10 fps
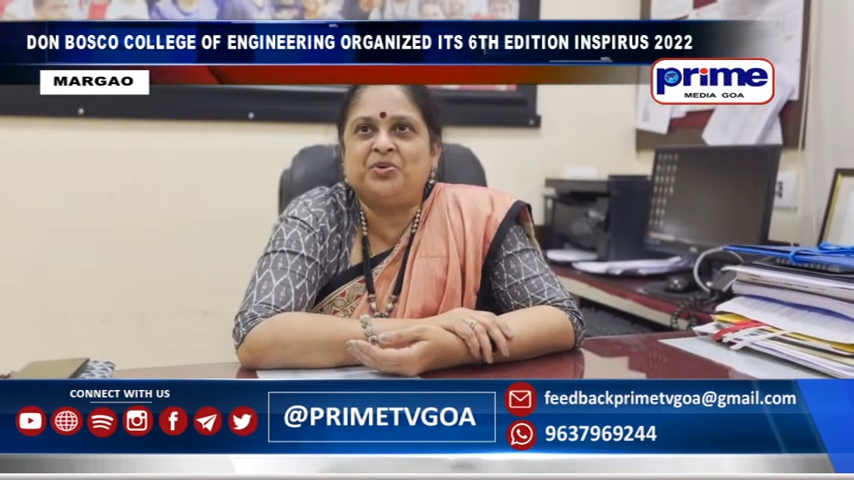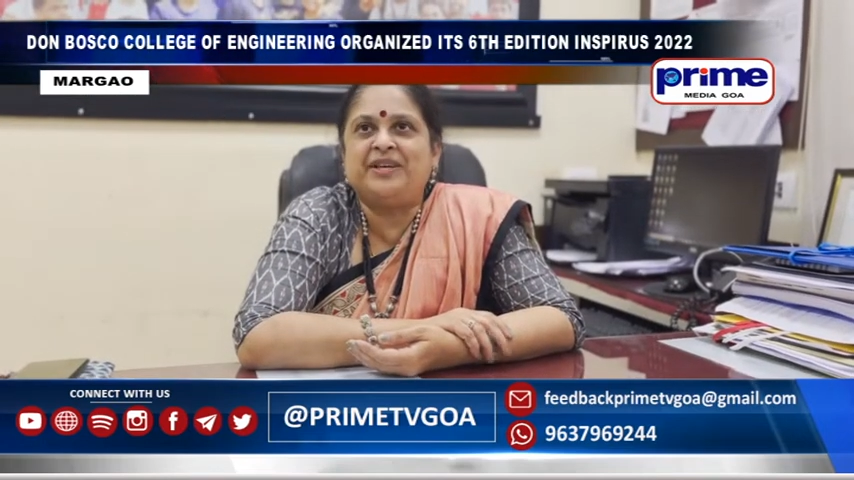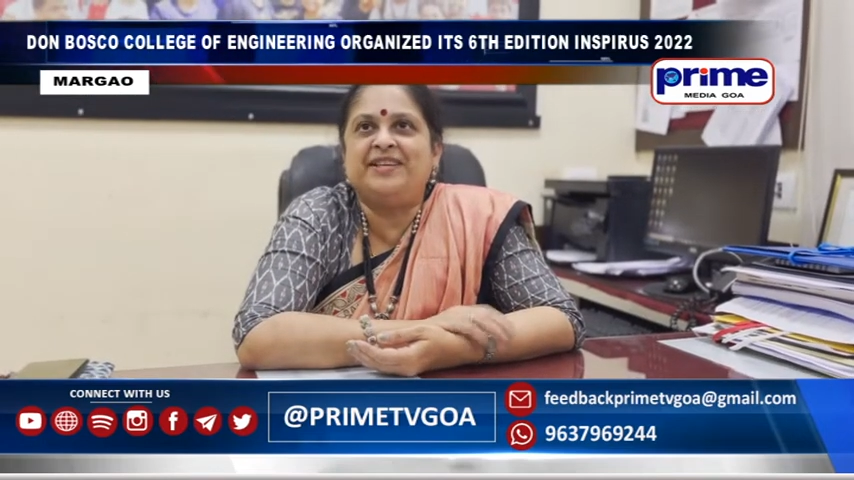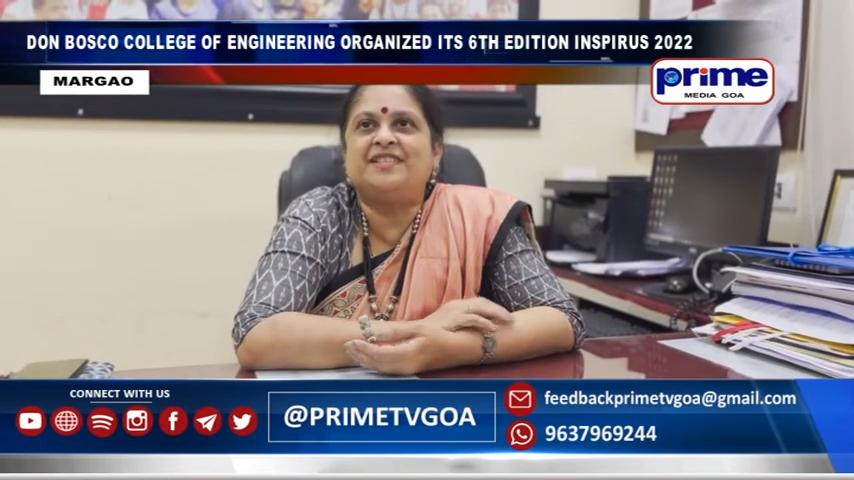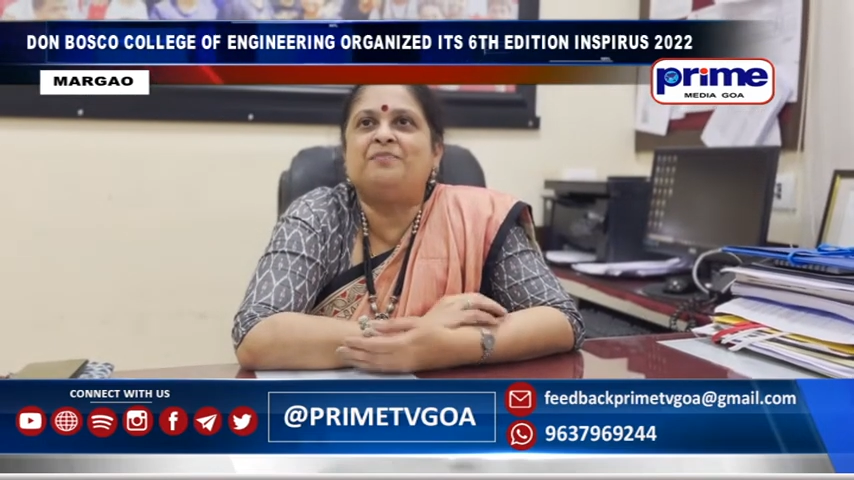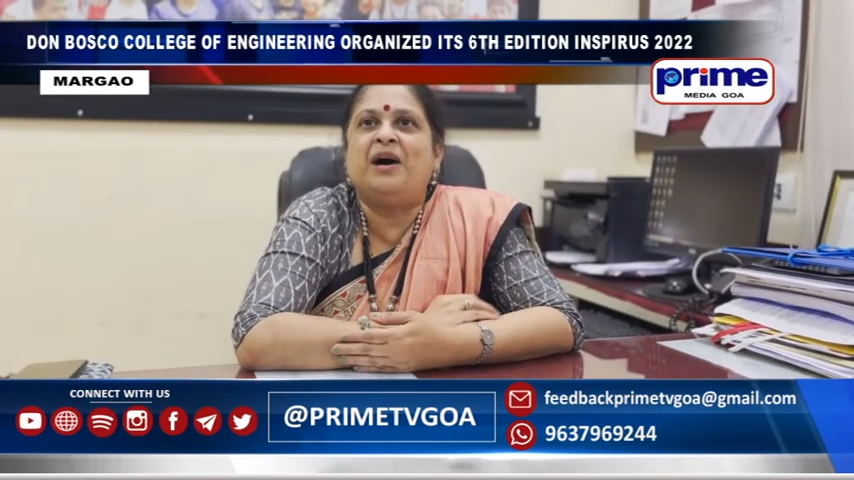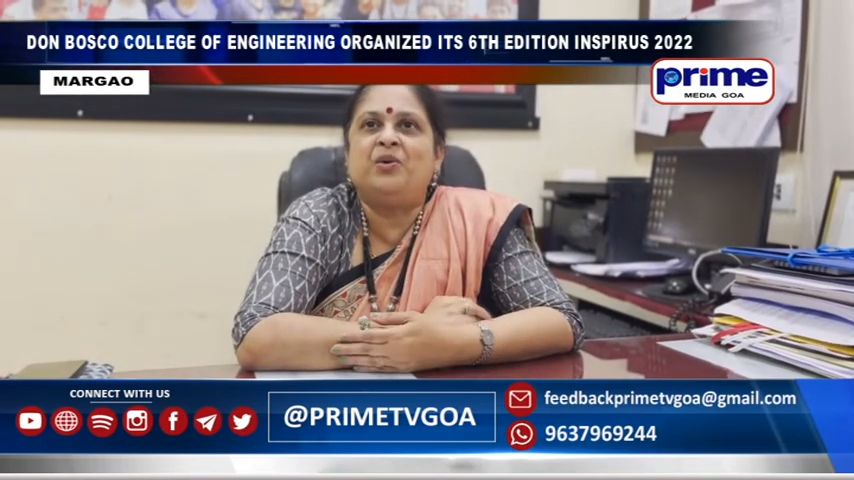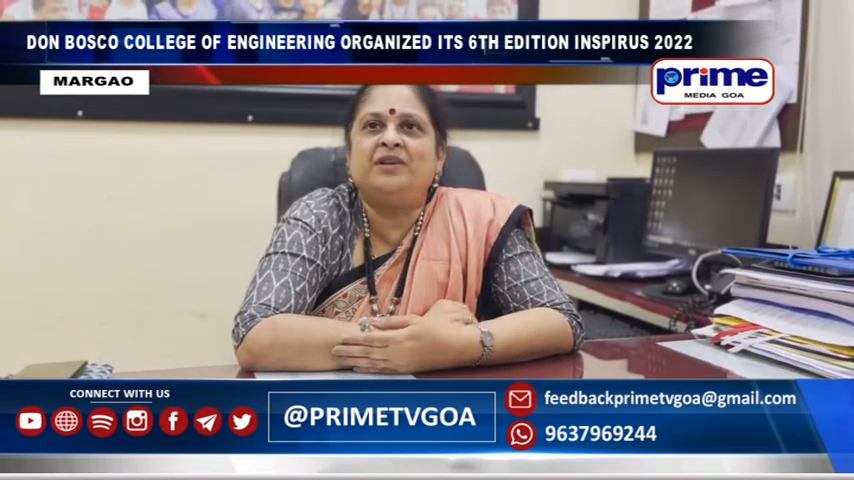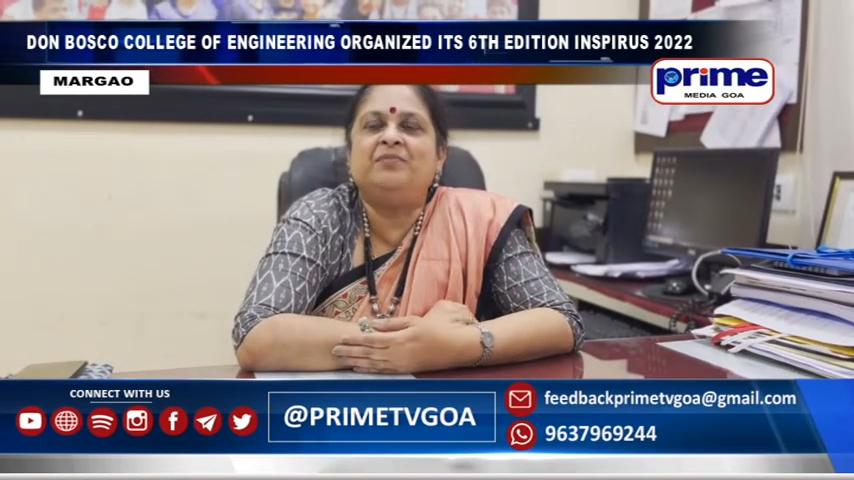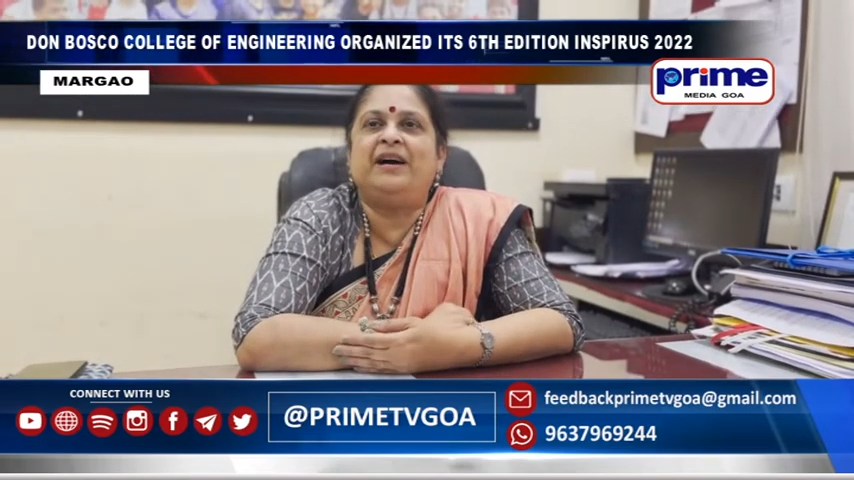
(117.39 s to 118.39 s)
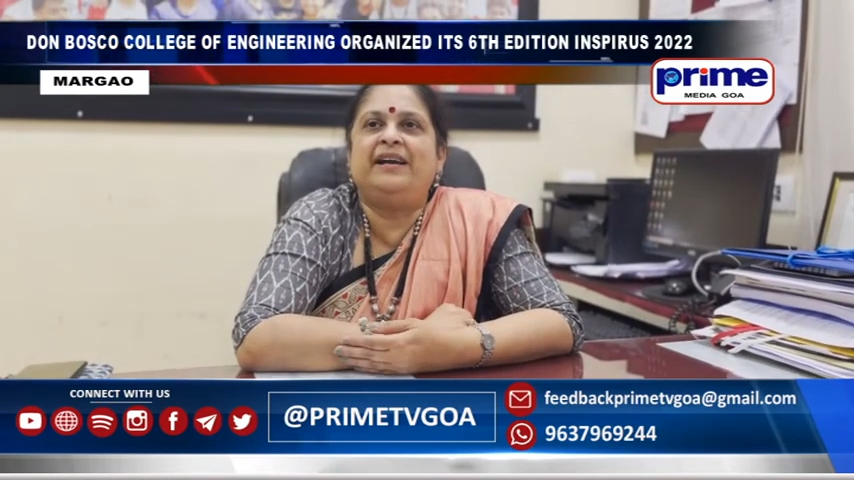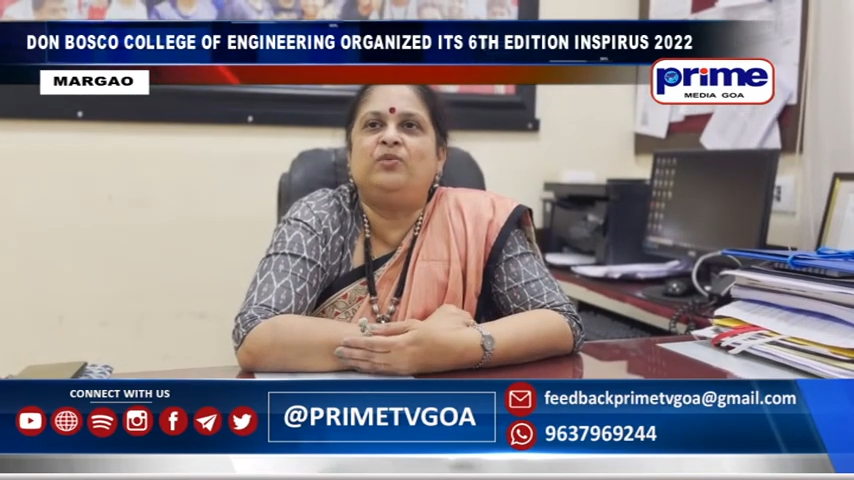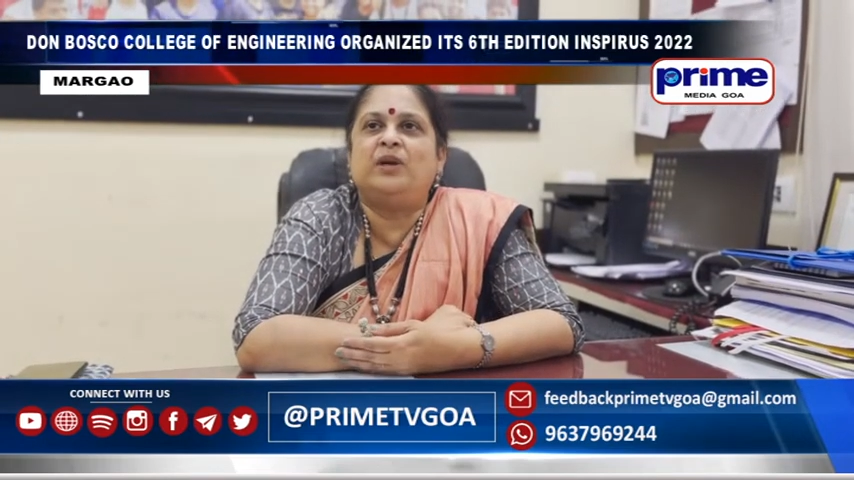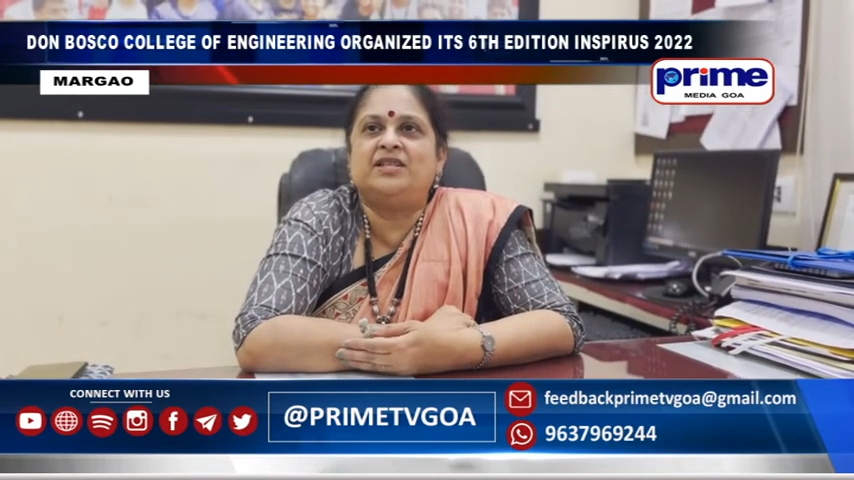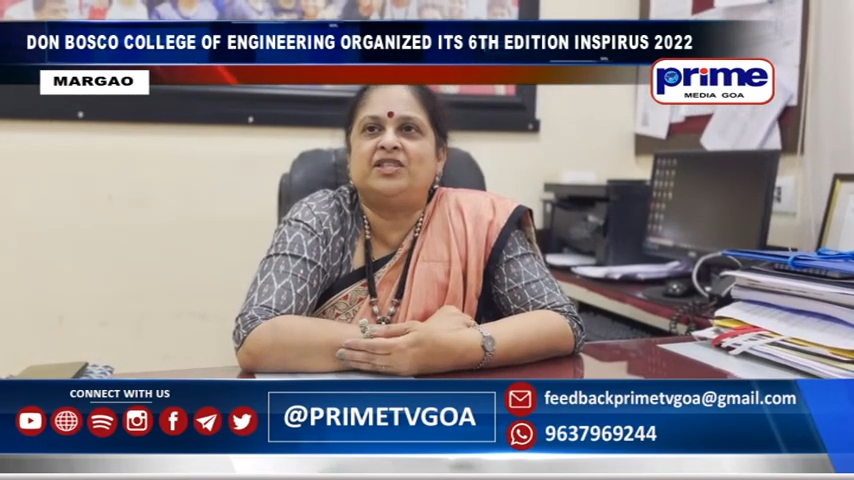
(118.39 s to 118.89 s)
is powered by
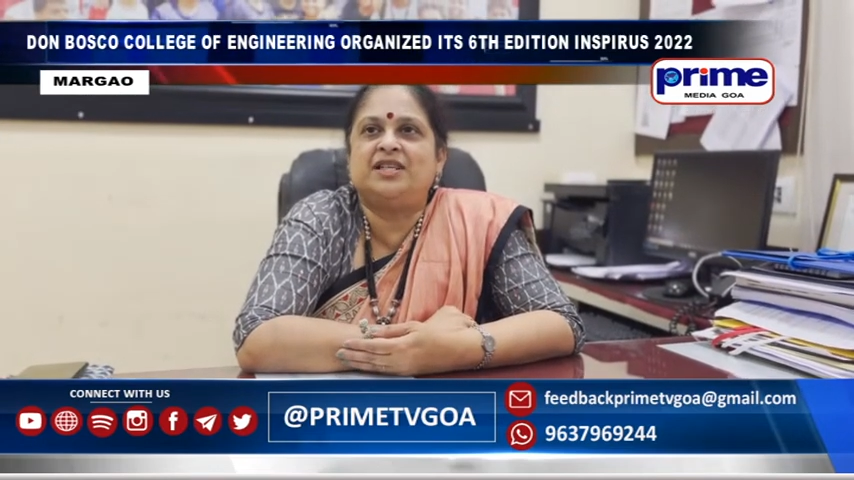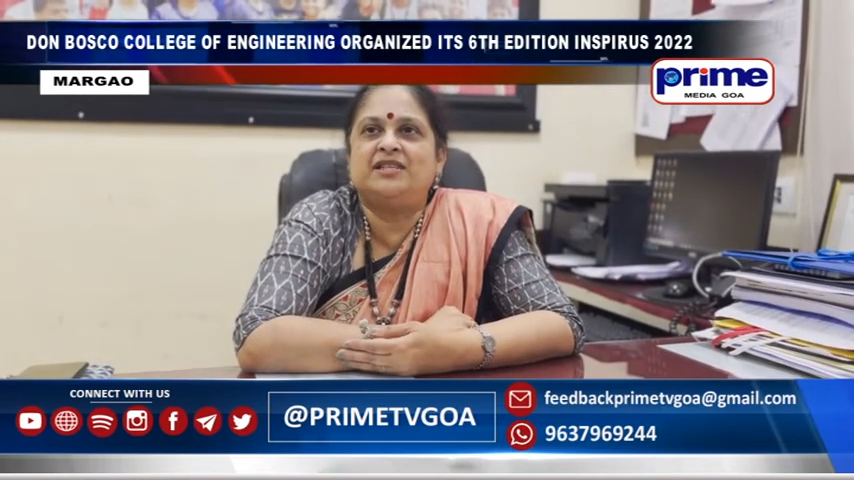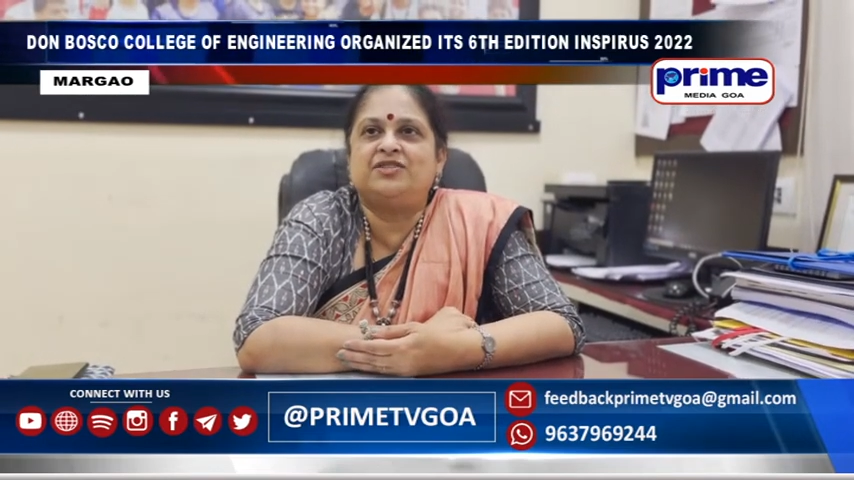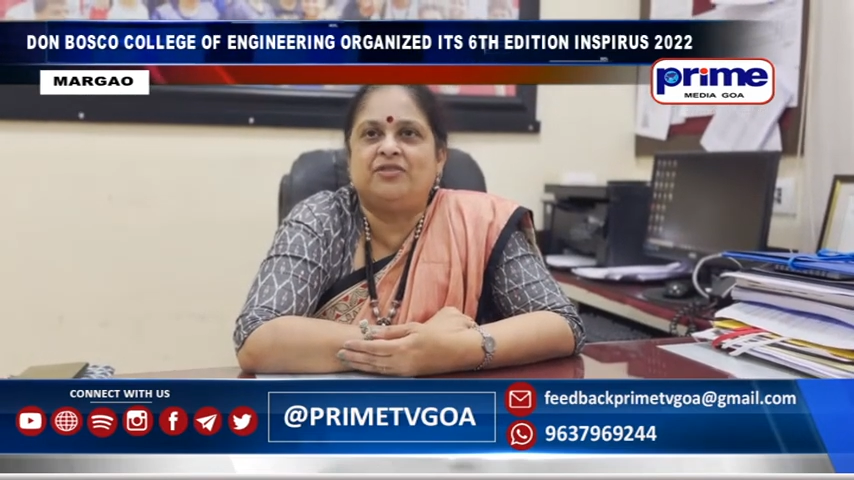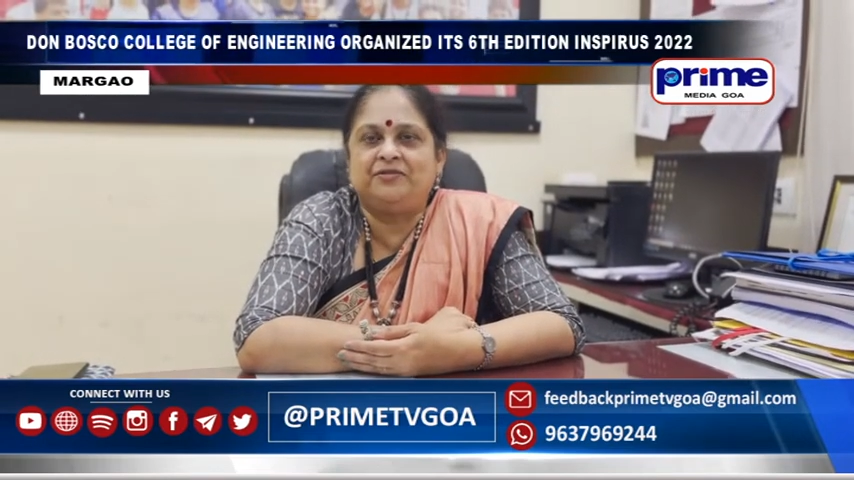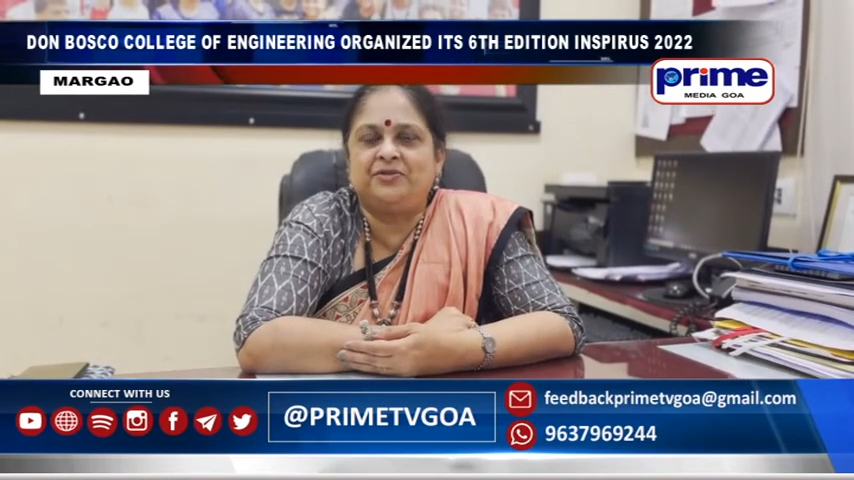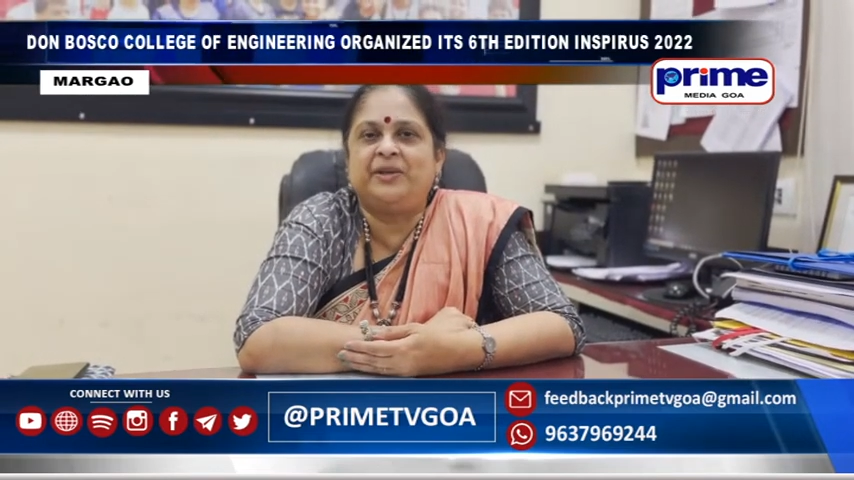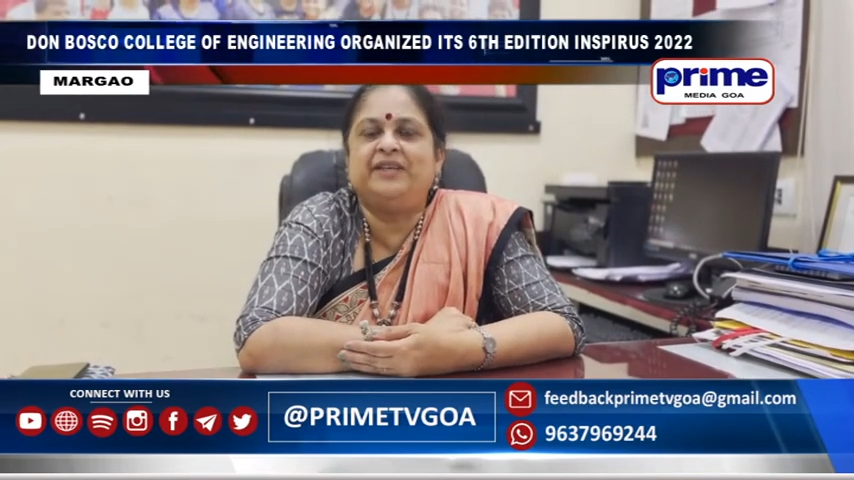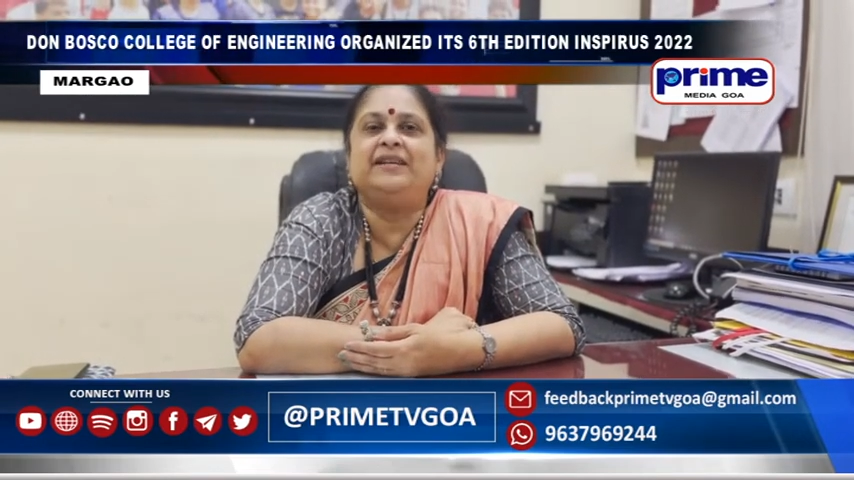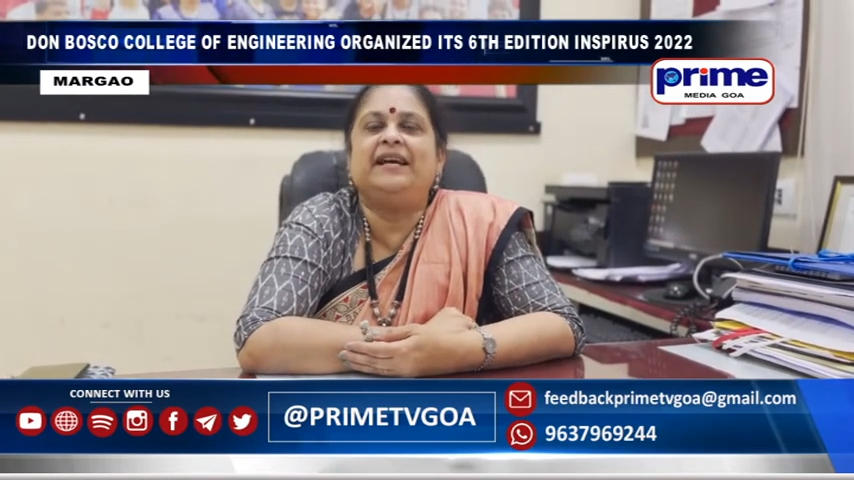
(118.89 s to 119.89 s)
OneShield software